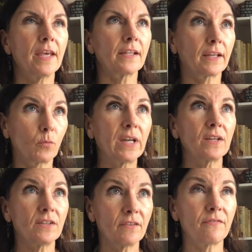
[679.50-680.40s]
like, we
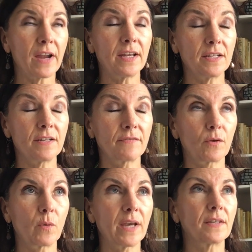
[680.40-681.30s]
can define it in
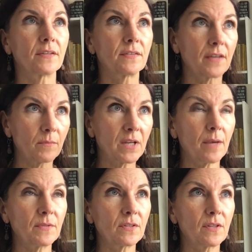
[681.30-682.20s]
different ways.
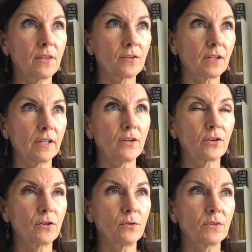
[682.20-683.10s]
Sometimes there's a
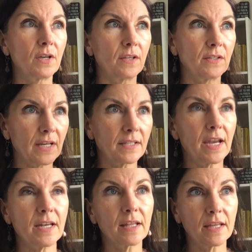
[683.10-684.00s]
leader who's
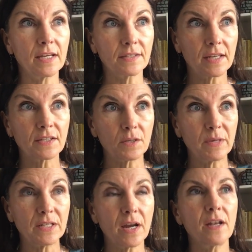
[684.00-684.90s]
dictating these things to
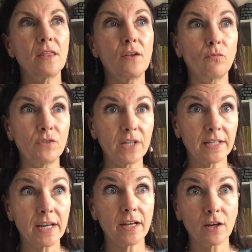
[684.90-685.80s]
be done and then
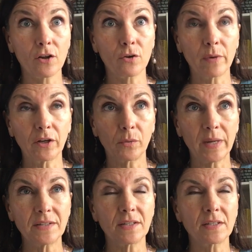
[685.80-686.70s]
dictating on a regular
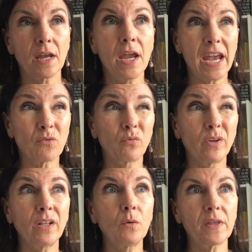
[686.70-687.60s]
basis. And
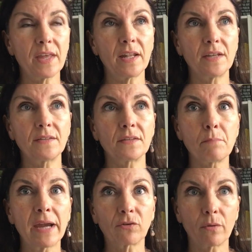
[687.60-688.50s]
really what that is
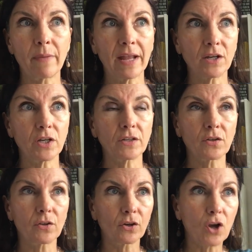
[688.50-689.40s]
micromanaging.
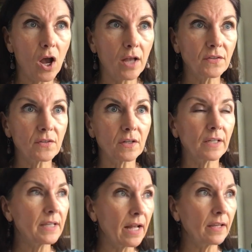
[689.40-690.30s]
So they're
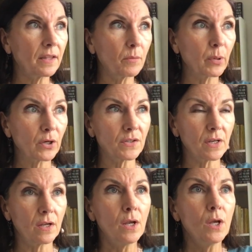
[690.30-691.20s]
constantly telling the
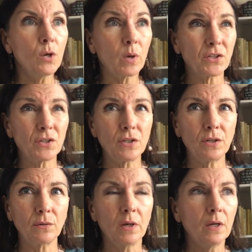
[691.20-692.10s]
person what to
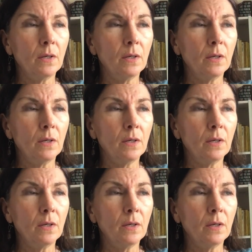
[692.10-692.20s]
do,